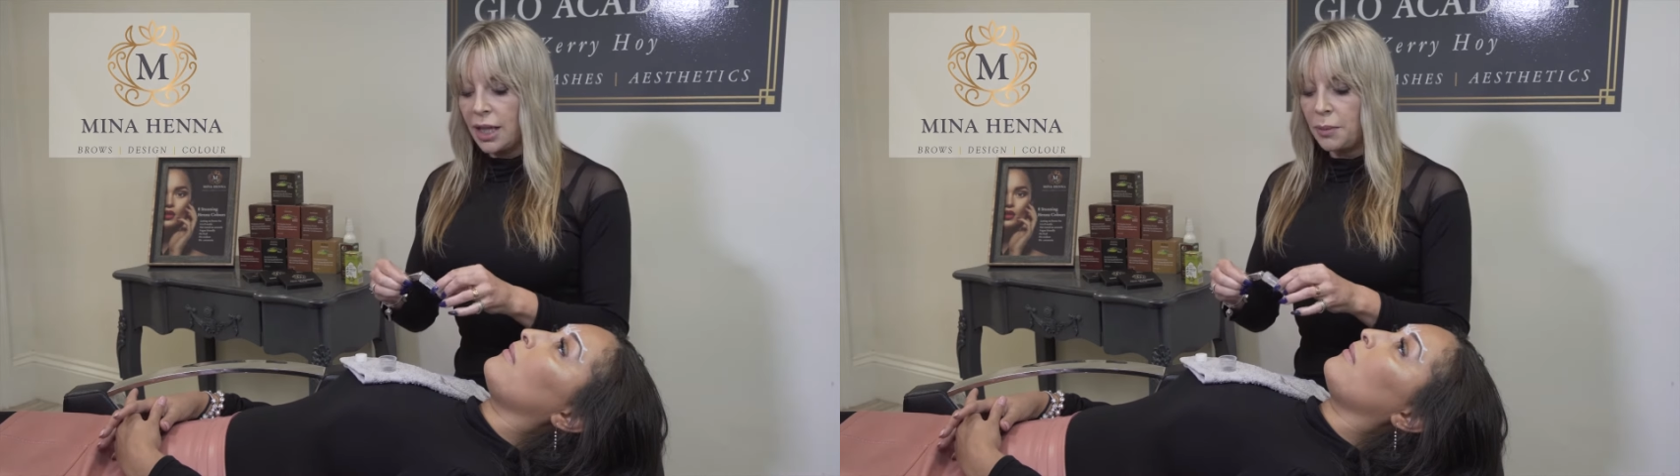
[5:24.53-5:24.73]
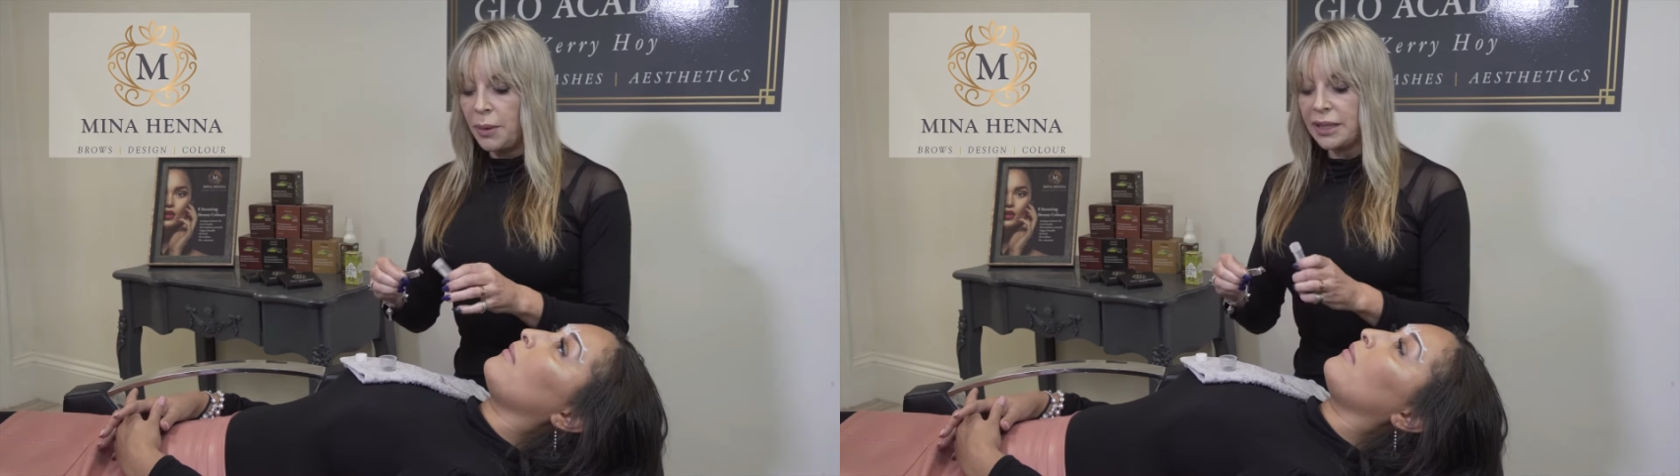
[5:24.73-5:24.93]

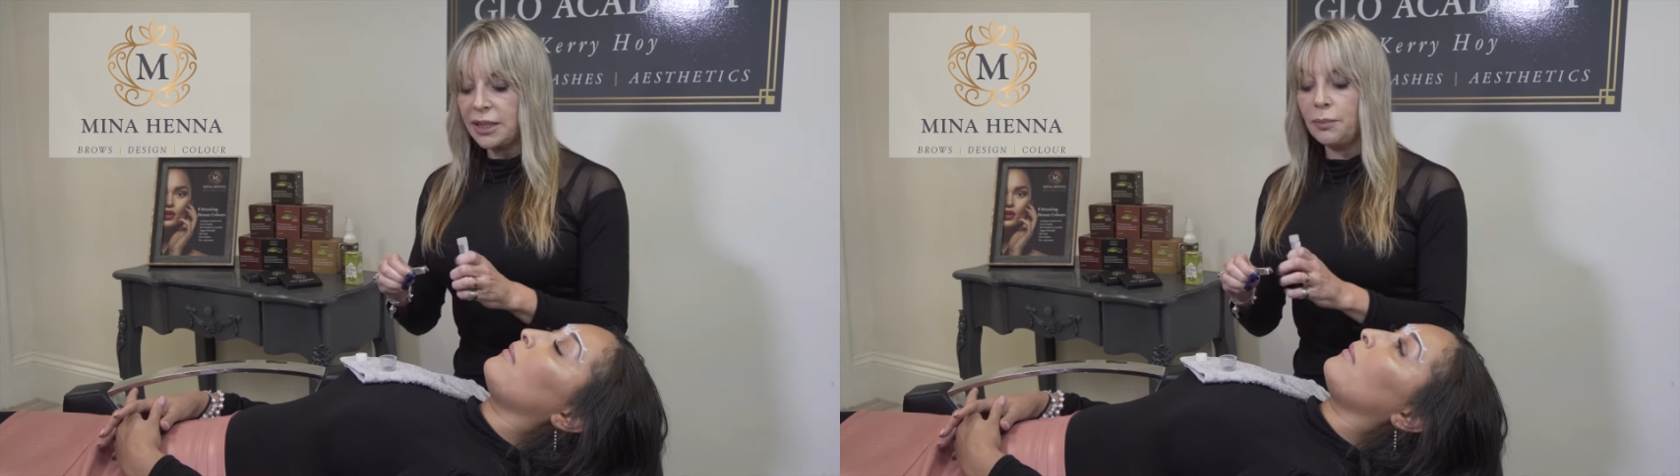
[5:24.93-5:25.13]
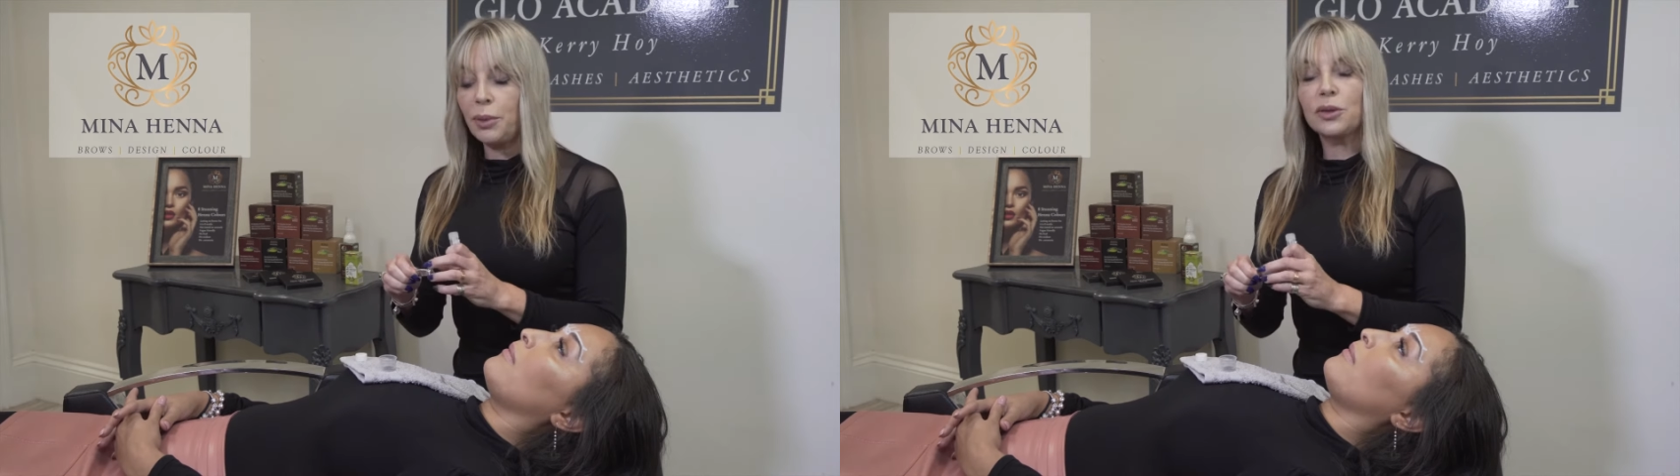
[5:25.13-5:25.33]
And the
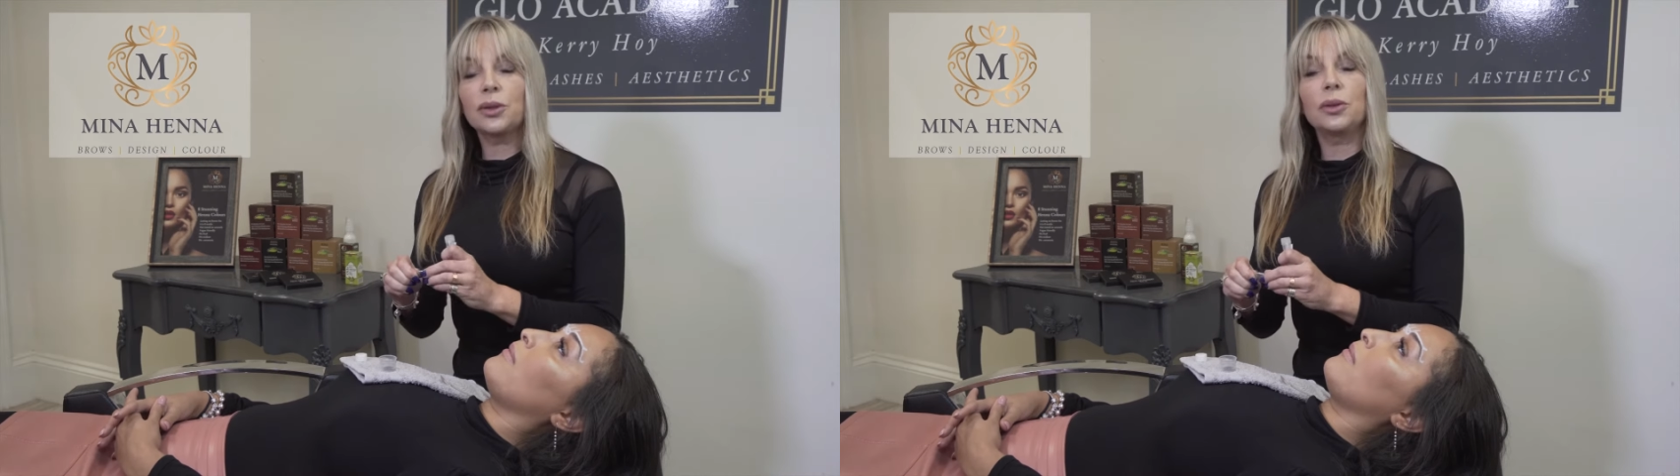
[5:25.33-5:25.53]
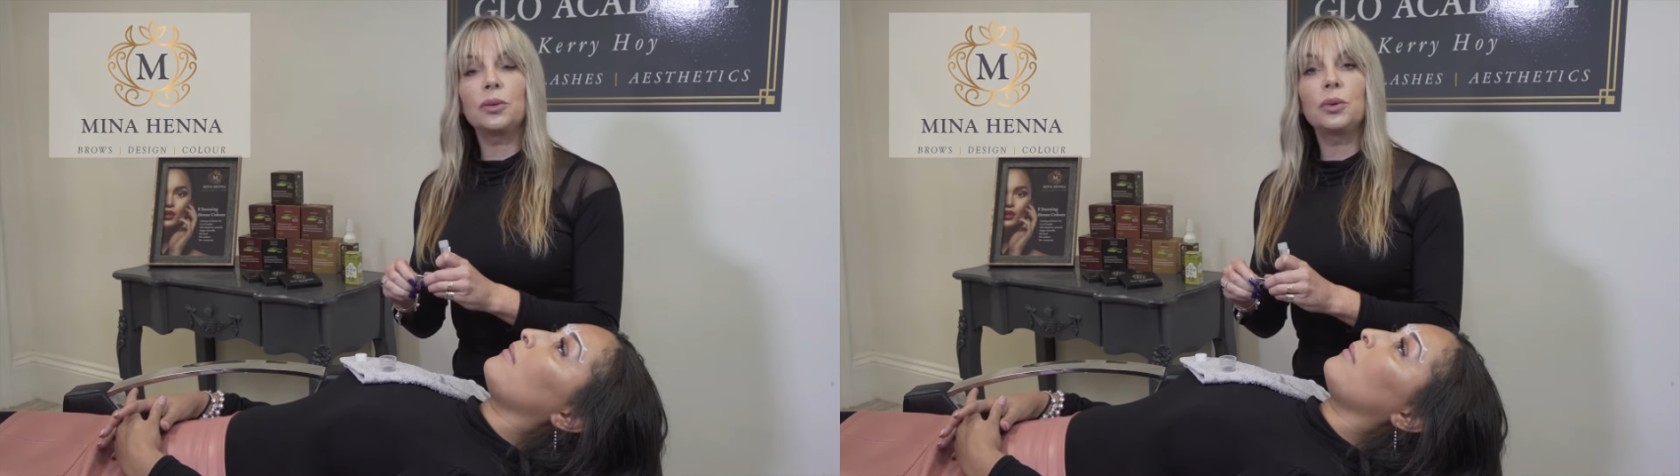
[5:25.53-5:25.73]
plastic
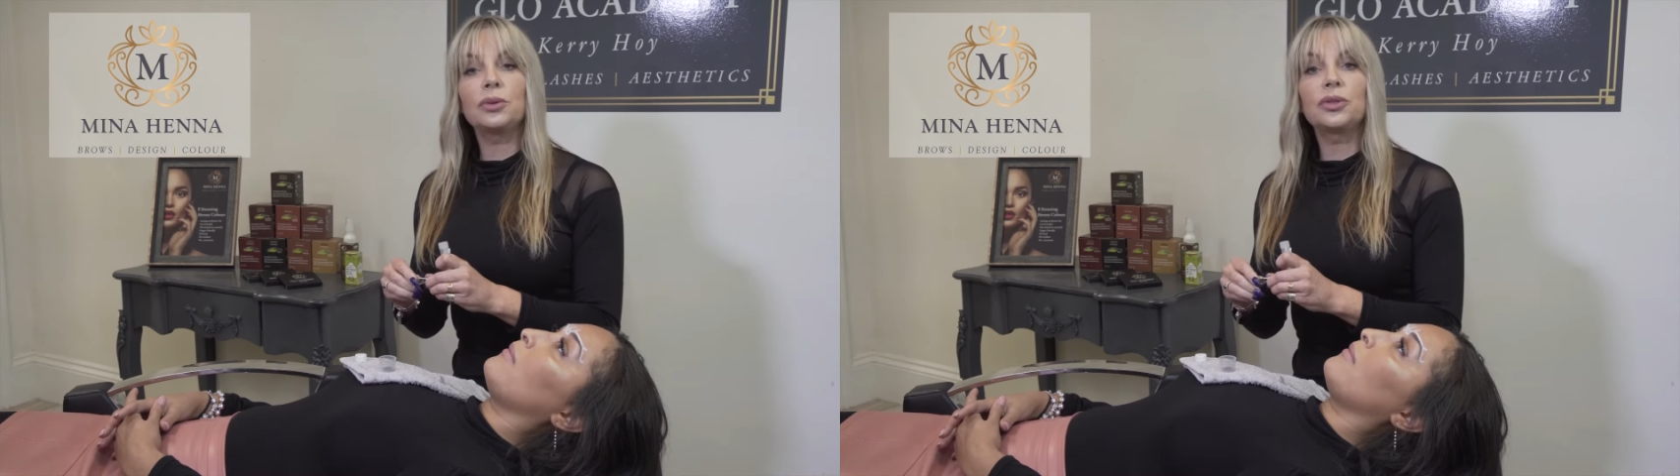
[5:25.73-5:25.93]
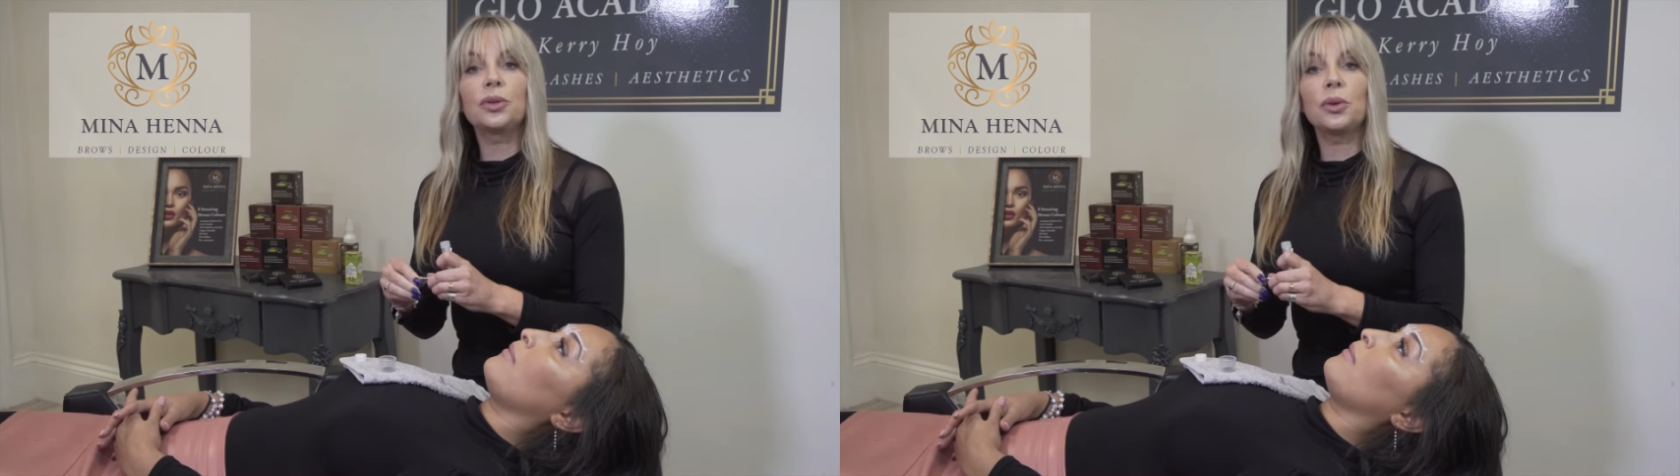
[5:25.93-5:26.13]
bottle
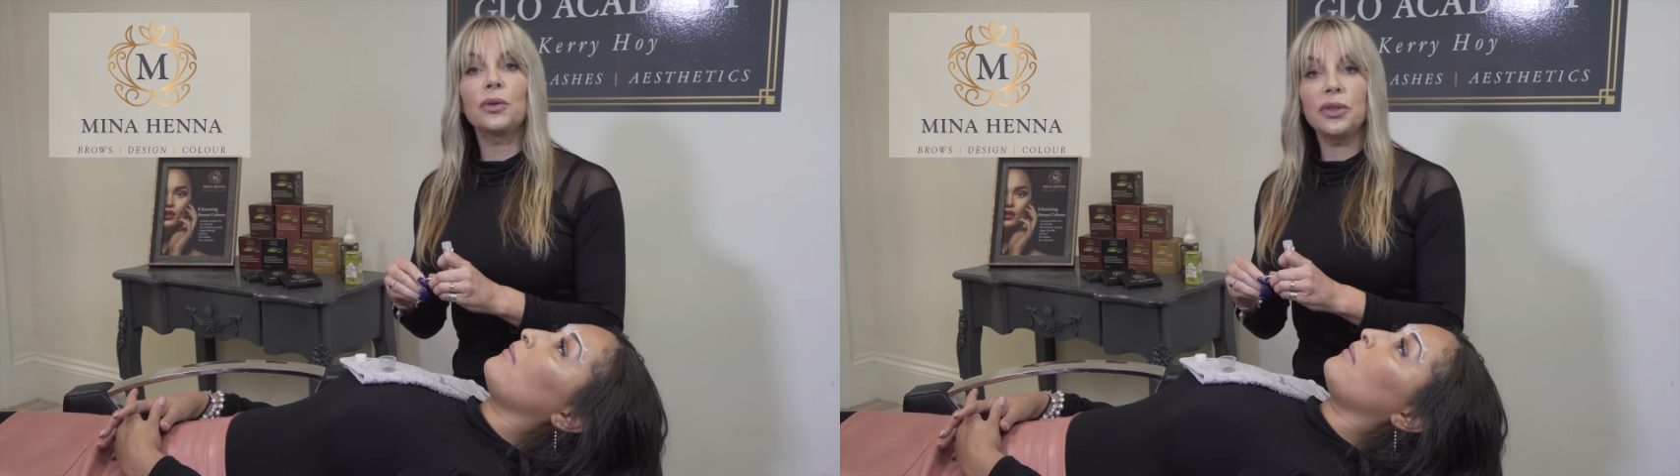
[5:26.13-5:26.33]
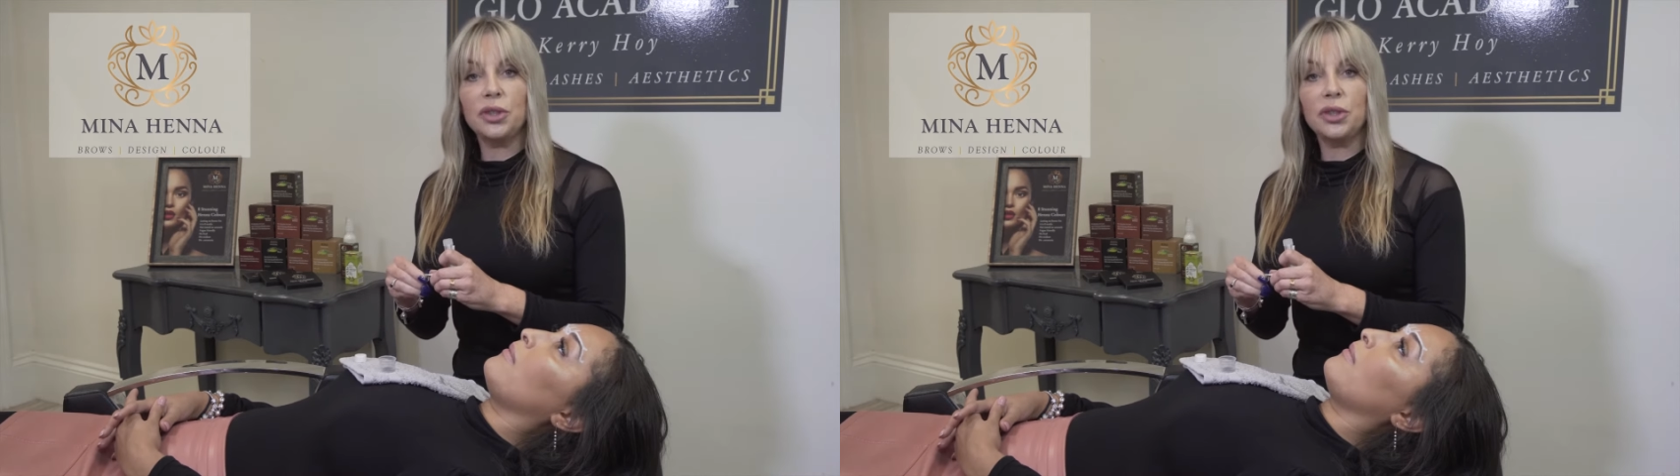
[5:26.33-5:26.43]
will store